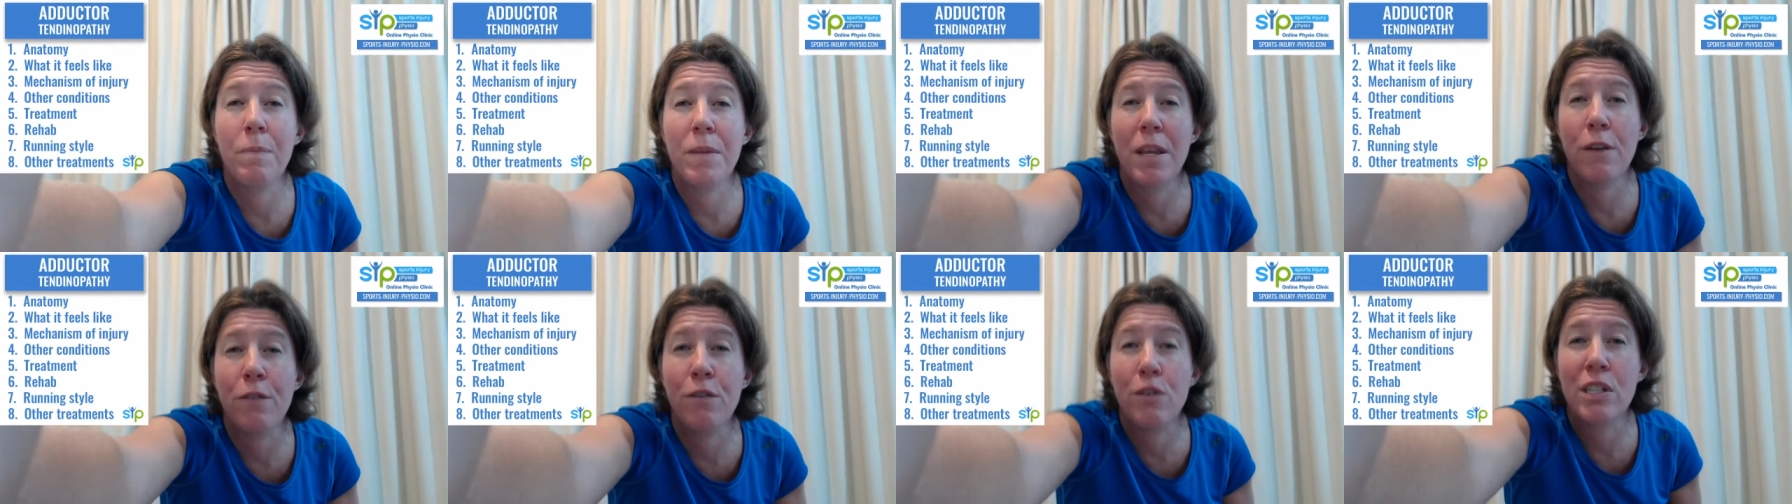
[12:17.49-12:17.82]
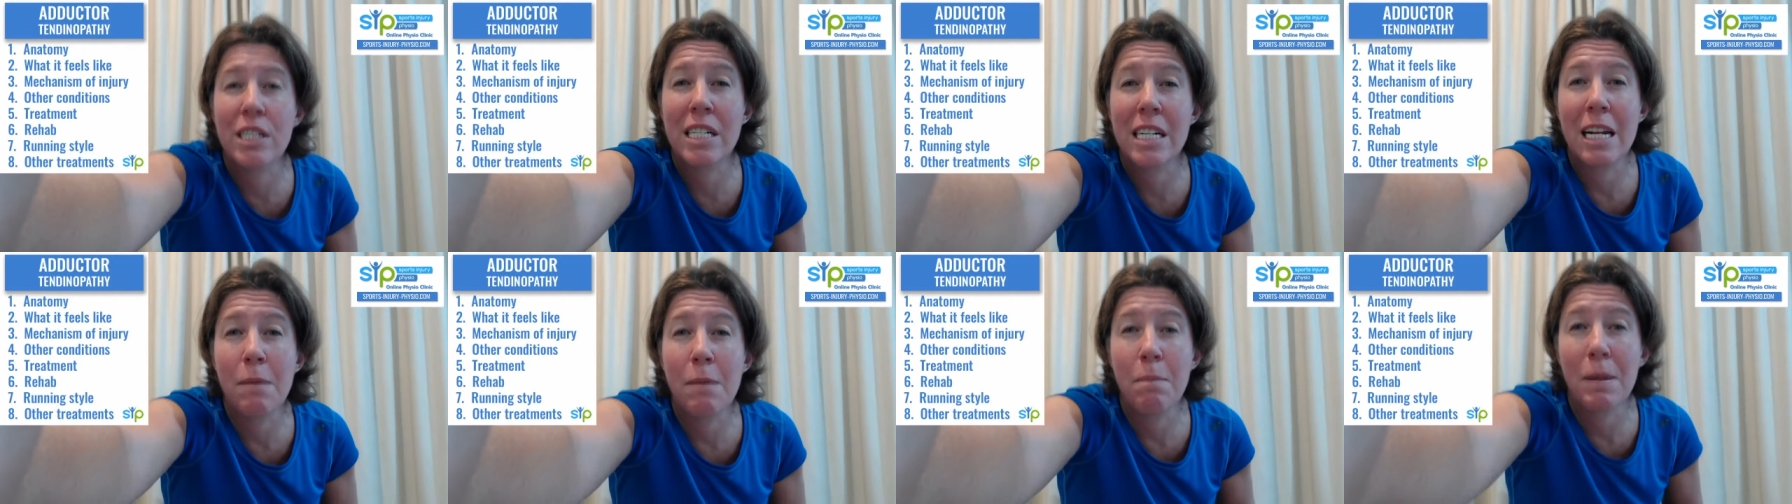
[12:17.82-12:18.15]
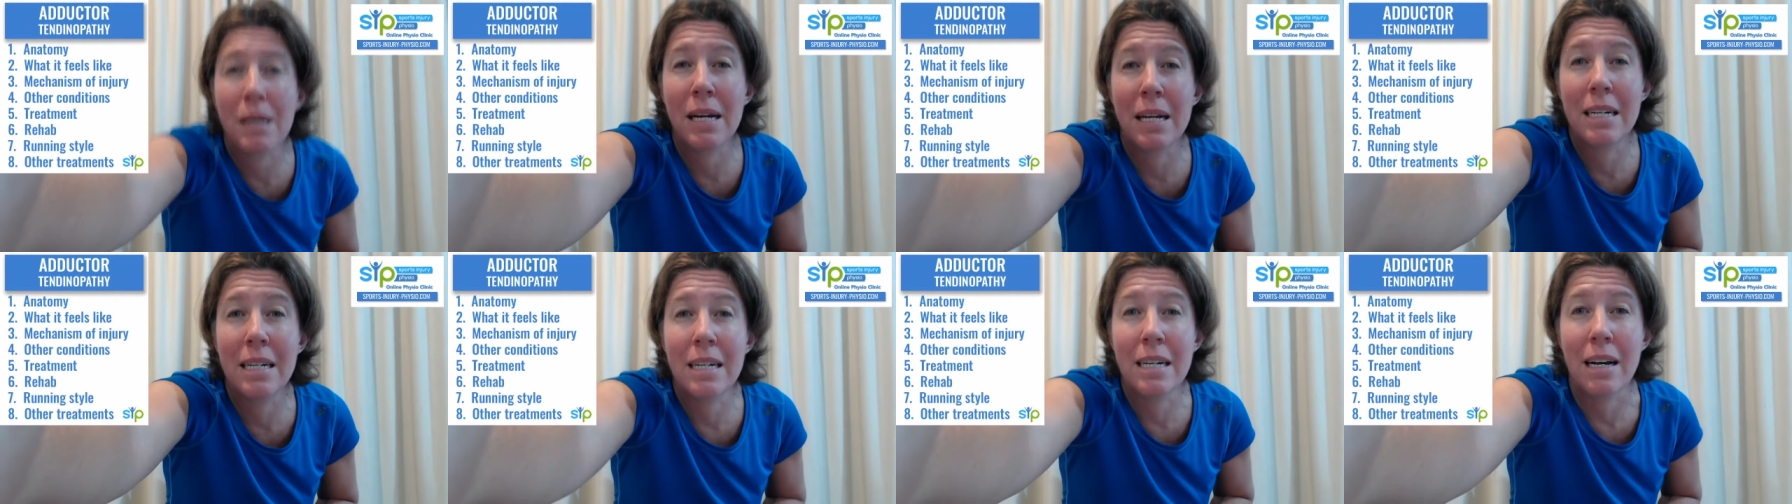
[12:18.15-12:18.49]
if you're sleeping
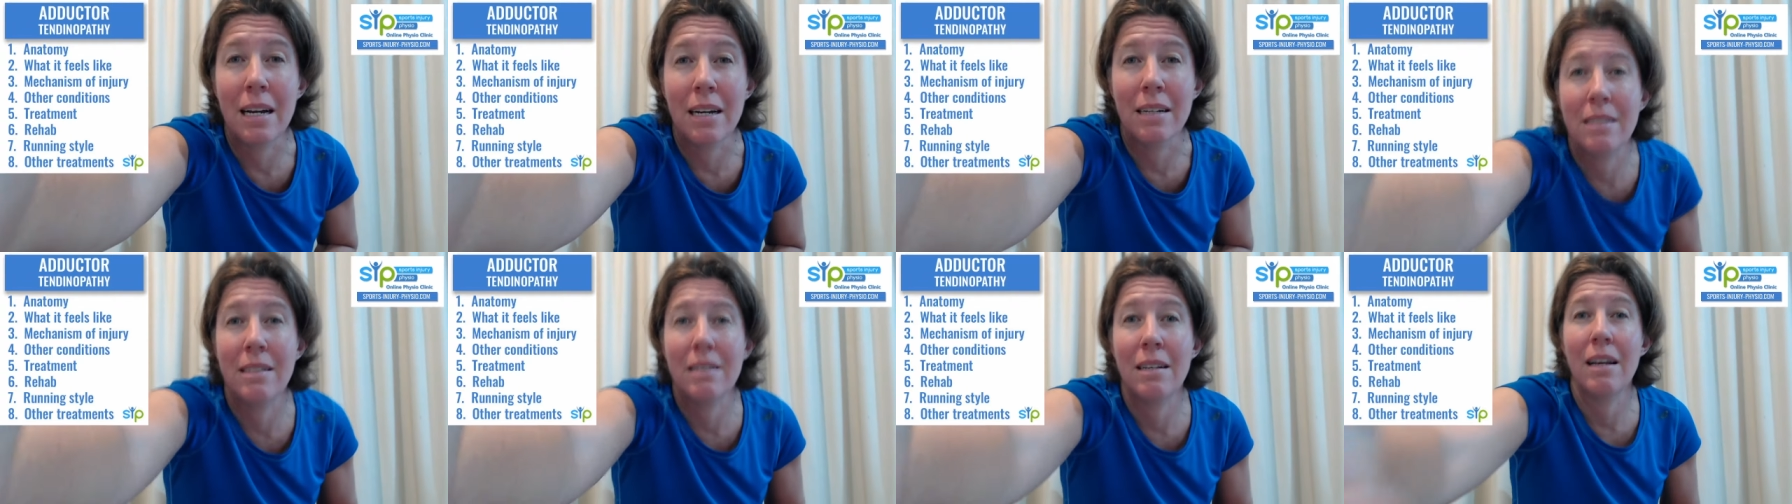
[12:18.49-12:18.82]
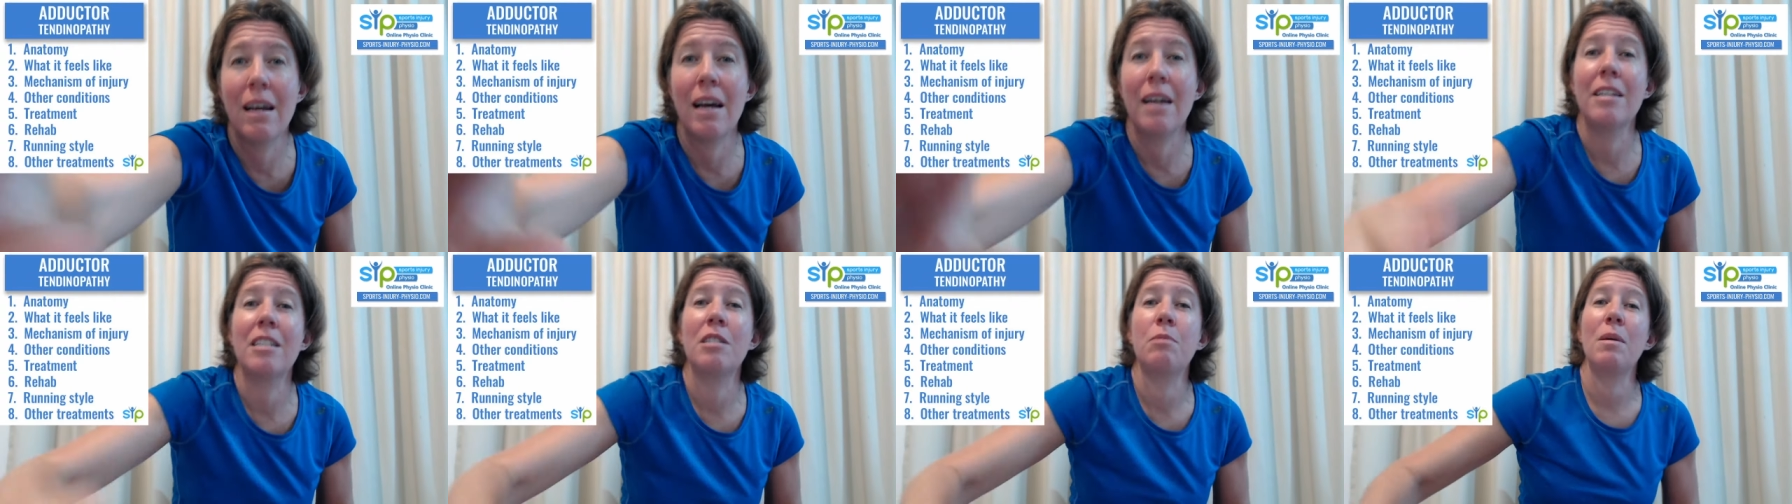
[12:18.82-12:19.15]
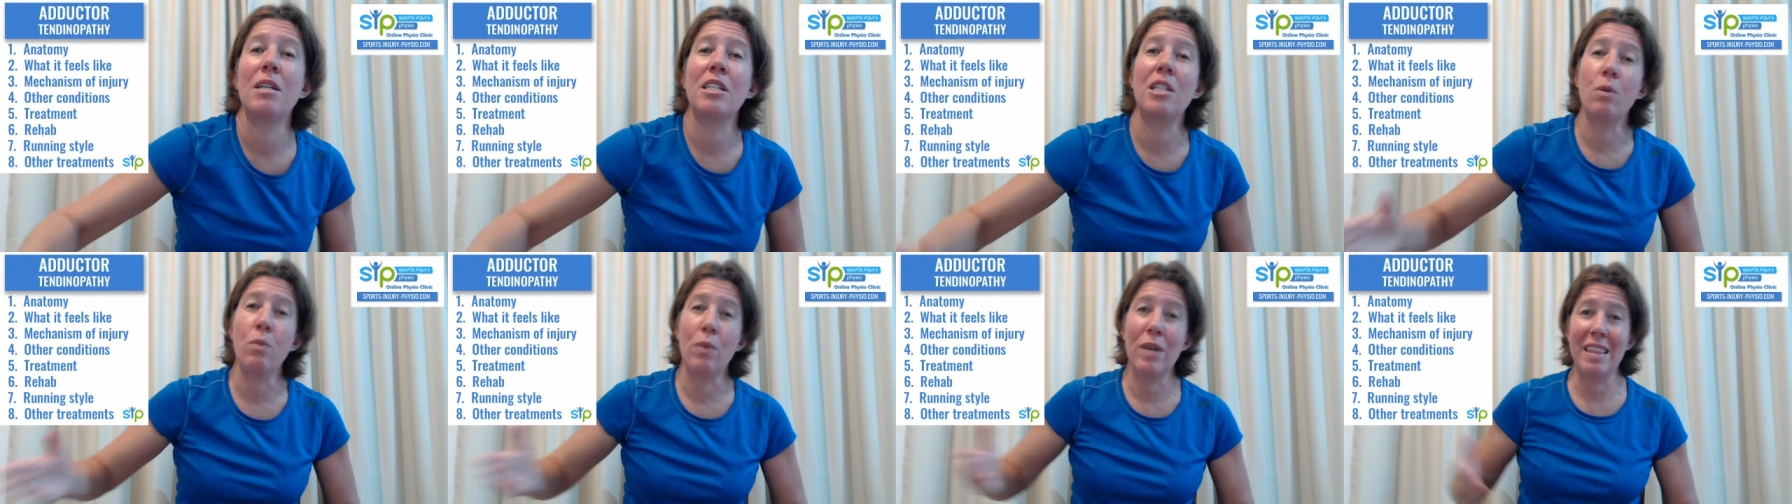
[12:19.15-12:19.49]
at night, and
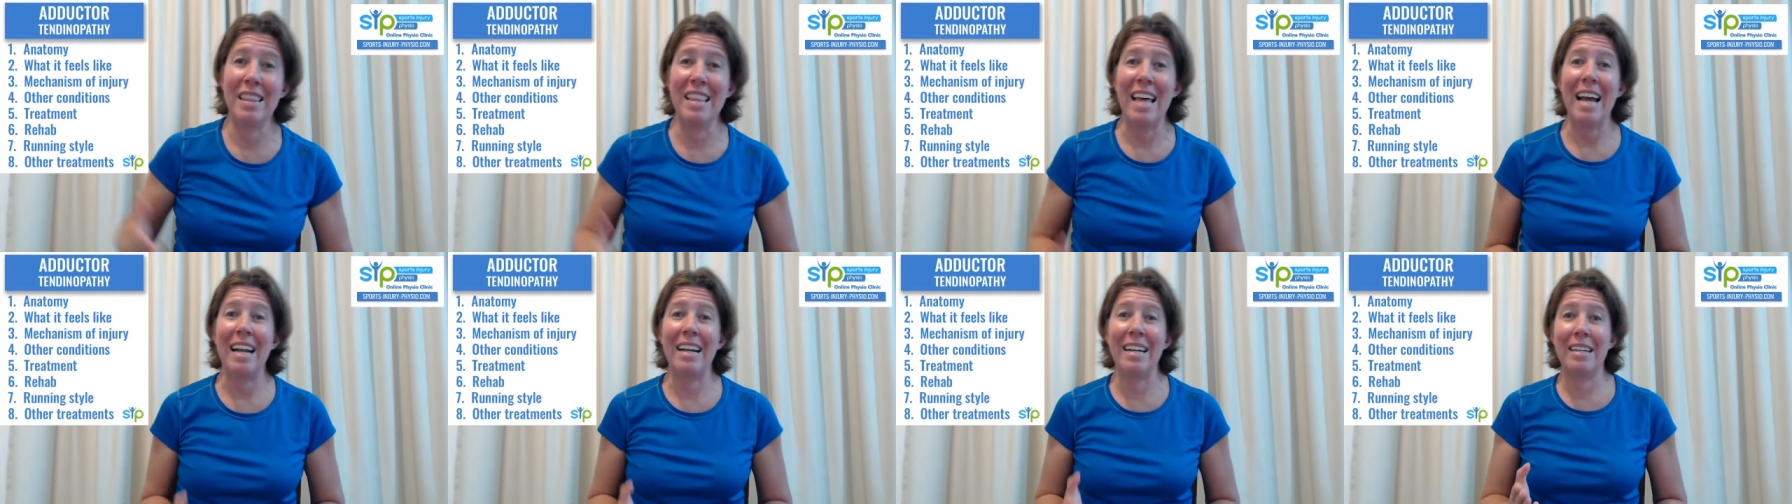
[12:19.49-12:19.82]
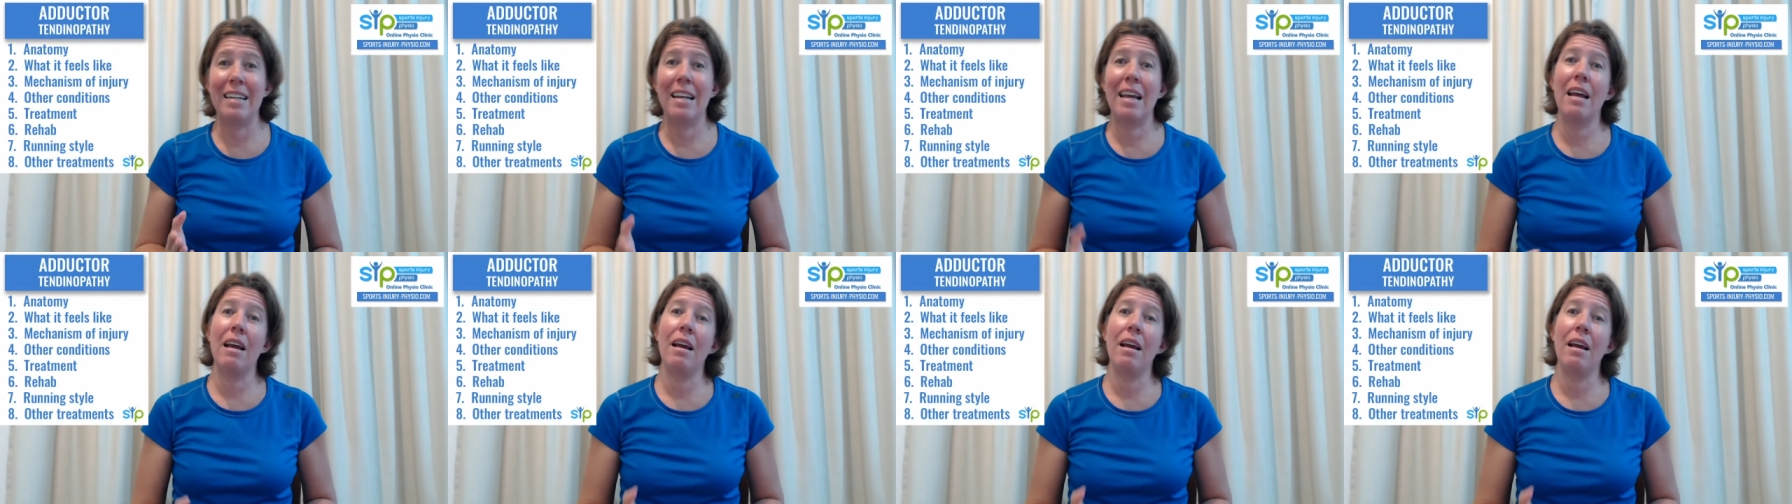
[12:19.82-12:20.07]
especially when that